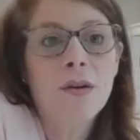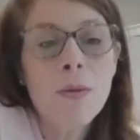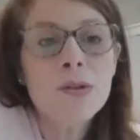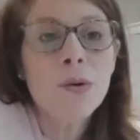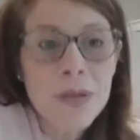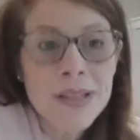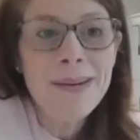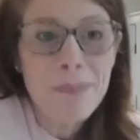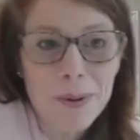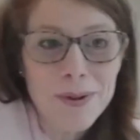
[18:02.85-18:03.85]
I was always
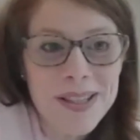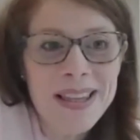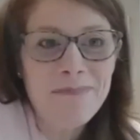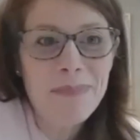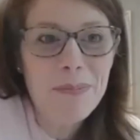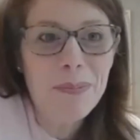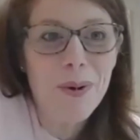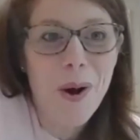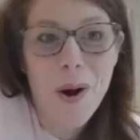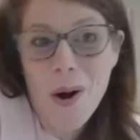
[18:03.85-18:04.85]
that person that people
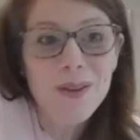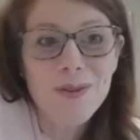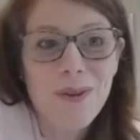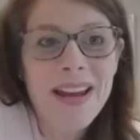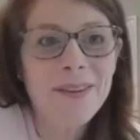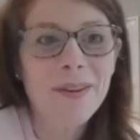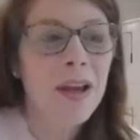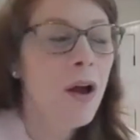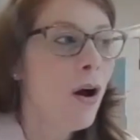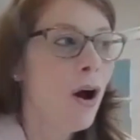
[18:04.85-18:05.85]
called, right? They're
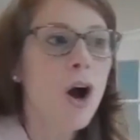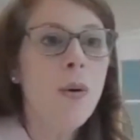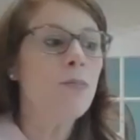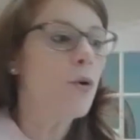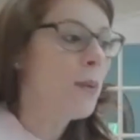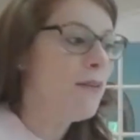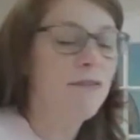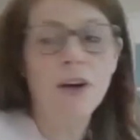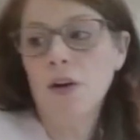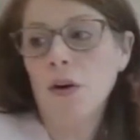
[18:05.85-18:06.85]
like, oh, I broke my
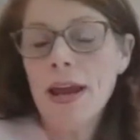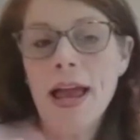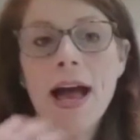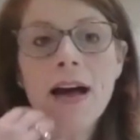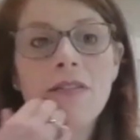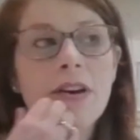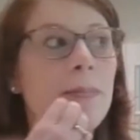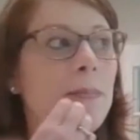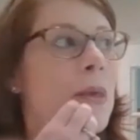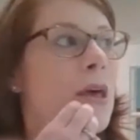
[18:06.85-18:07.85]
foot, or I have
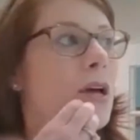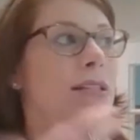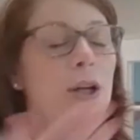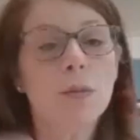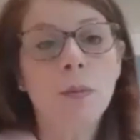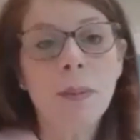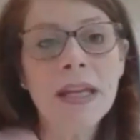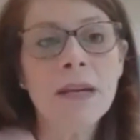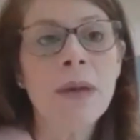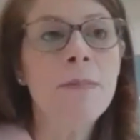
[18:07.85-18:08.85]
a terrible
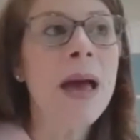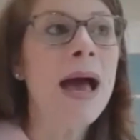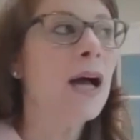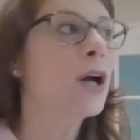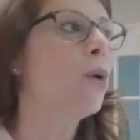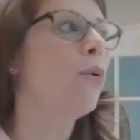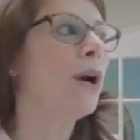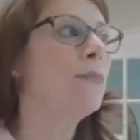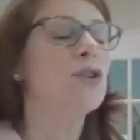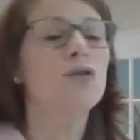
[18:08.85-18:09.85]
pain in my back, or
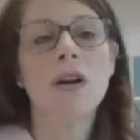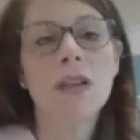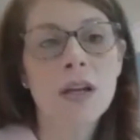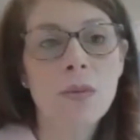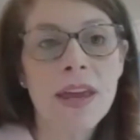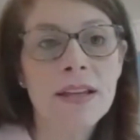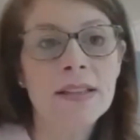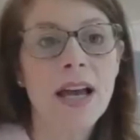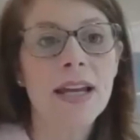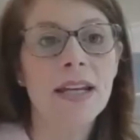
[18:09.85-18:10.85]
I'm struggling with
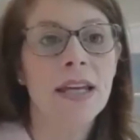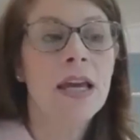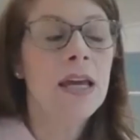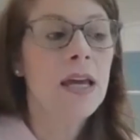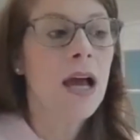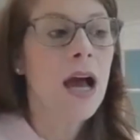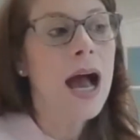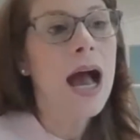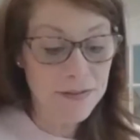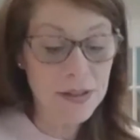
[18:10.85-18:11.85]
anxiety.
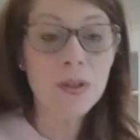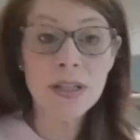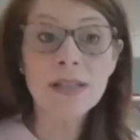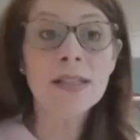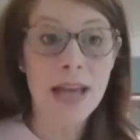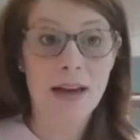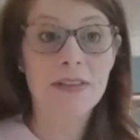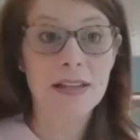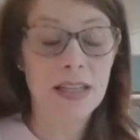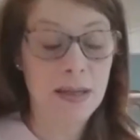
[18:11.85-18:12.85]
And if someone doesn't
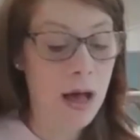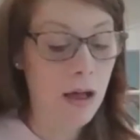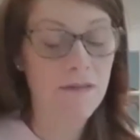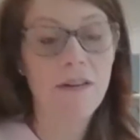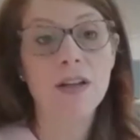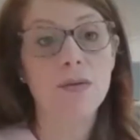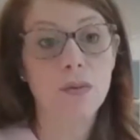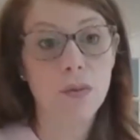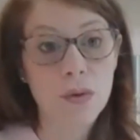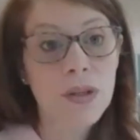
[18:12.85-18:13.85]
have that team, I'll find you
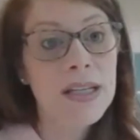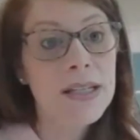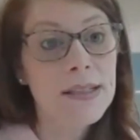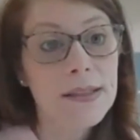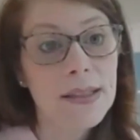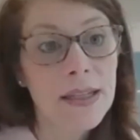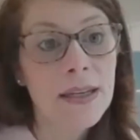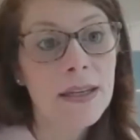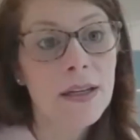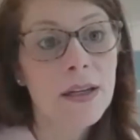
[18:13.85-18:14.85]
who you need to
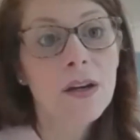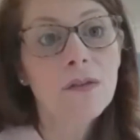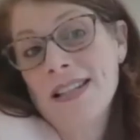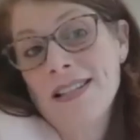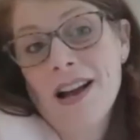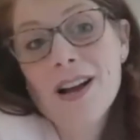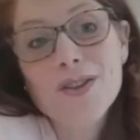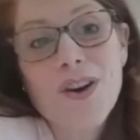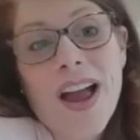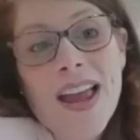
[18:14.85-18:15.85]
see. As a
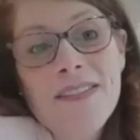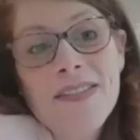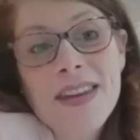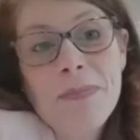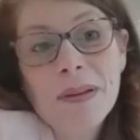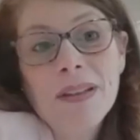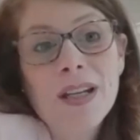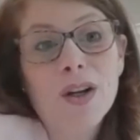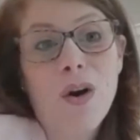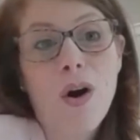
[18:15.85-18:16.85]
doctor, I have the
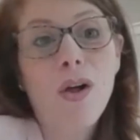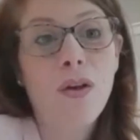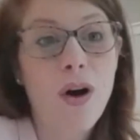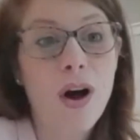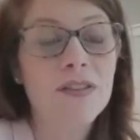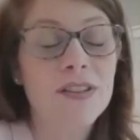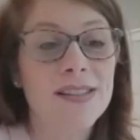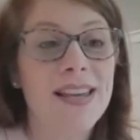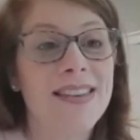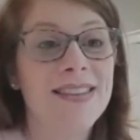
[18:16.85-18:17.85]
ability to call the office
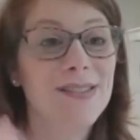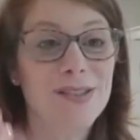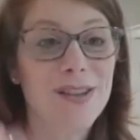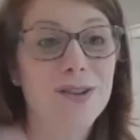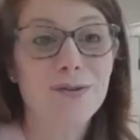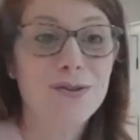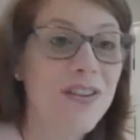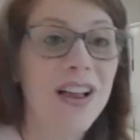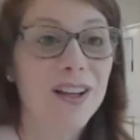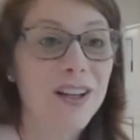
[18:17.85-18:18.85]
and say, this is Dr.
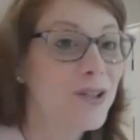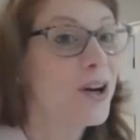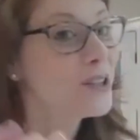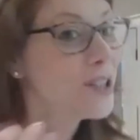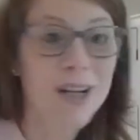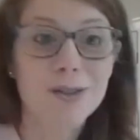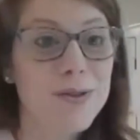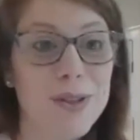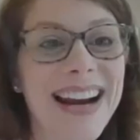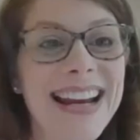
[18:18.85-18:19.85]
Chevelle. Can I talk to
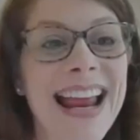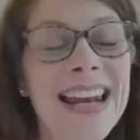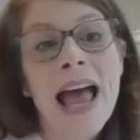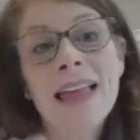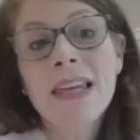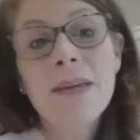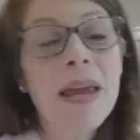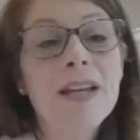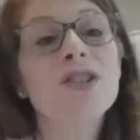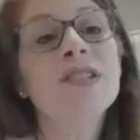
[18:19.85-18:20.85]
Dr. Right? Sadly,
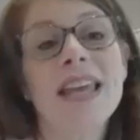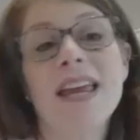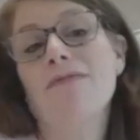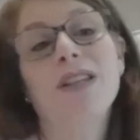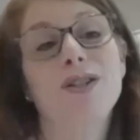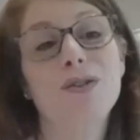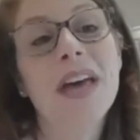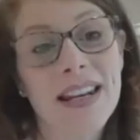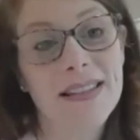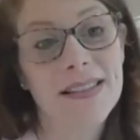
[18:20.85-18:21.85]
patients can't really do
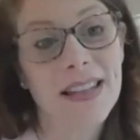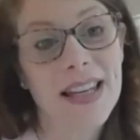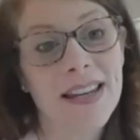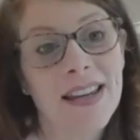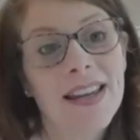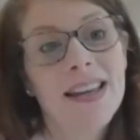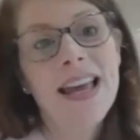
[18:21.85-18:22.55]
that easily.